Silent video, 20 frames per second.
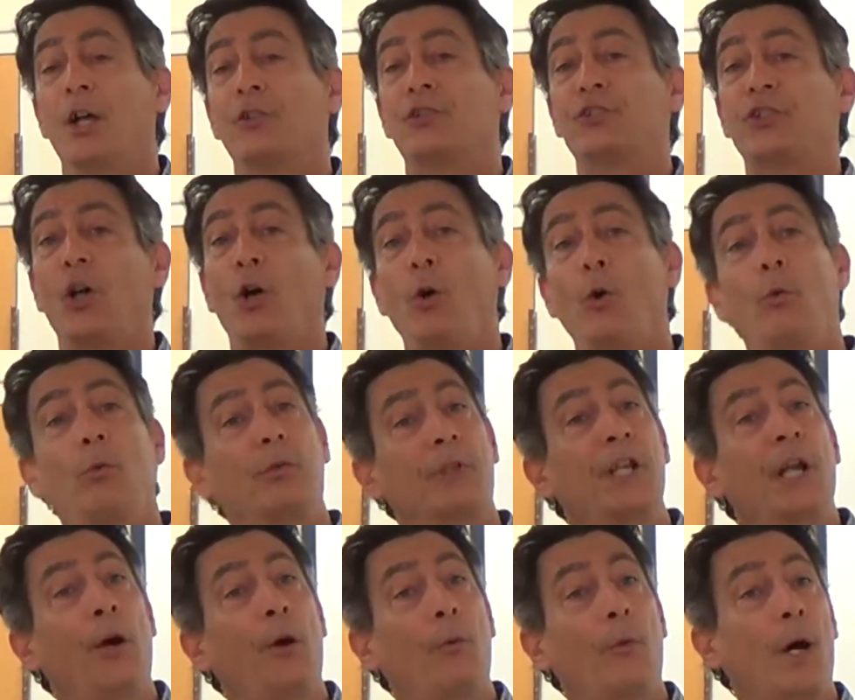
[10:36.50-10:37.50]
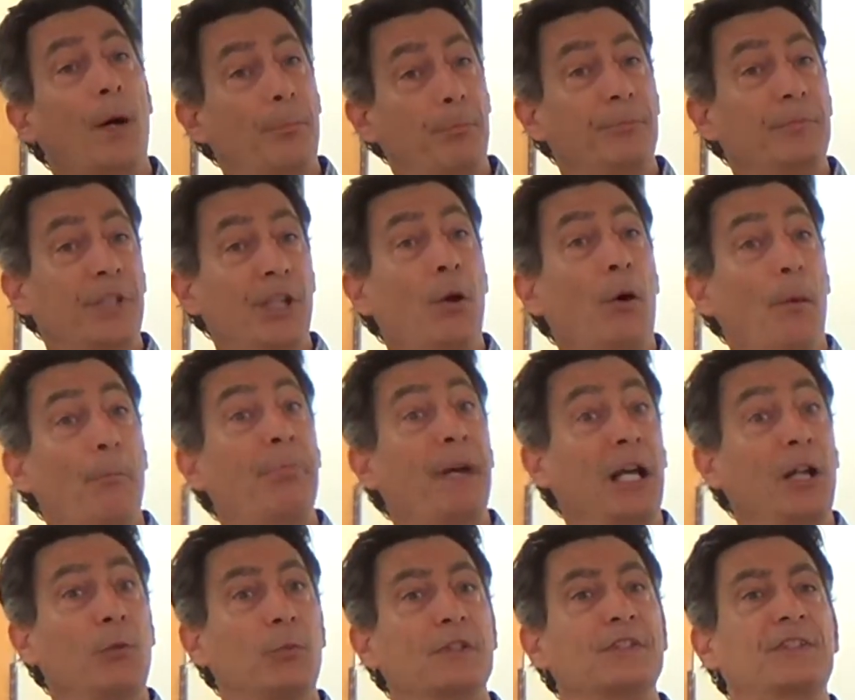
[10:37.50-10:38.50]
So a
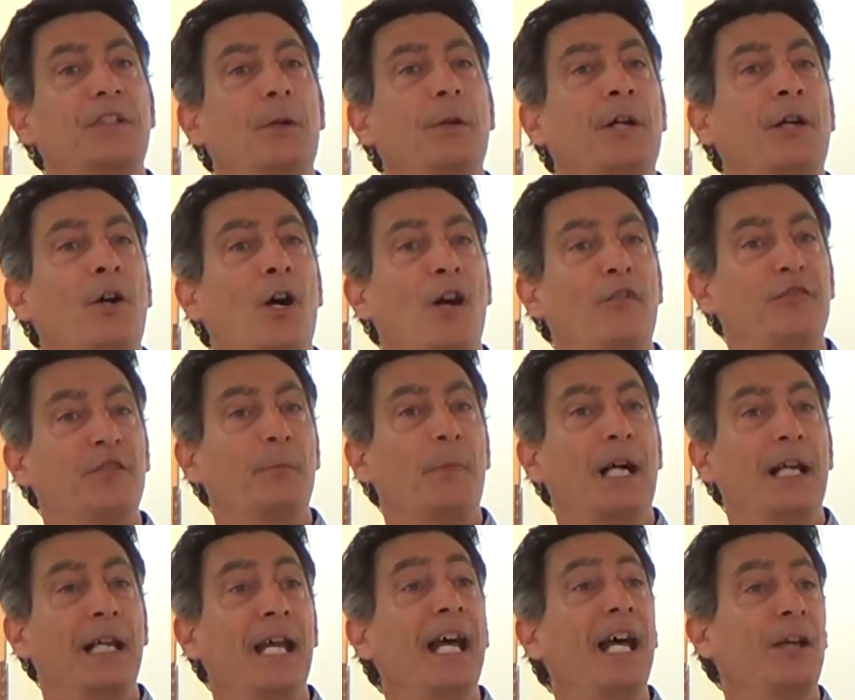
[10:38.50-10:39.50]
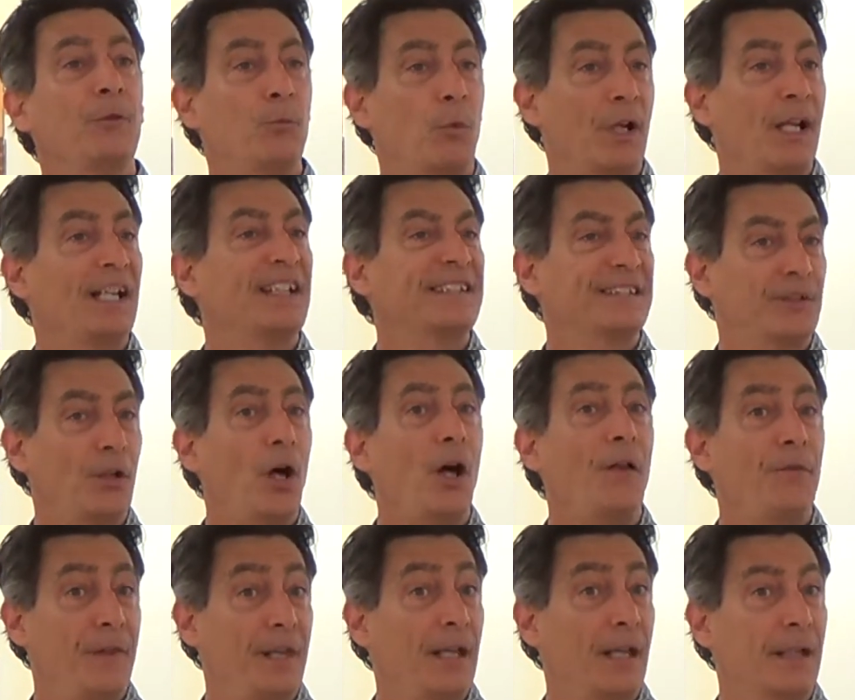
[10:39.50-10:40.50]
bell was going off in my head when I
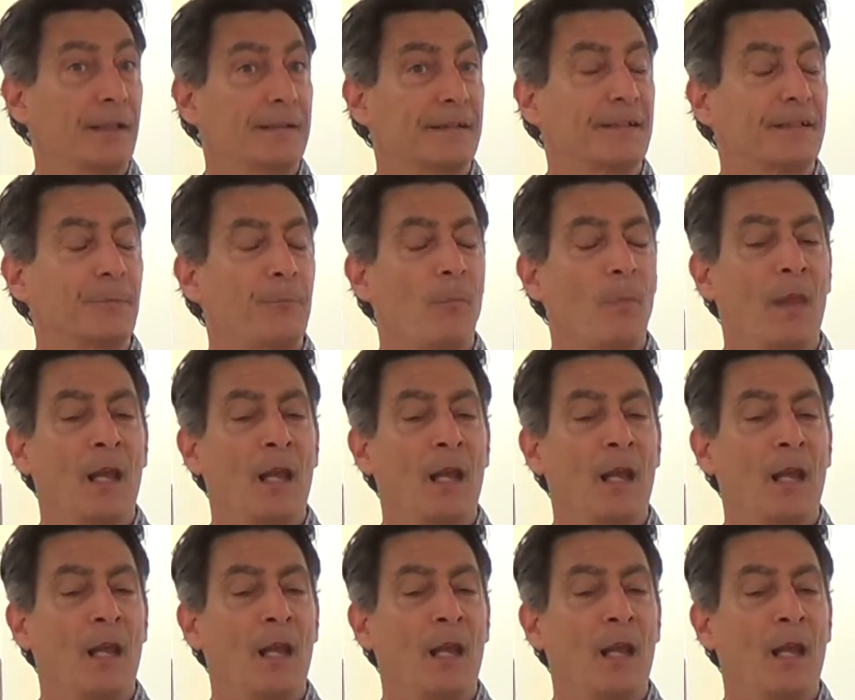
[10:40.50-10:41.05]
saw this.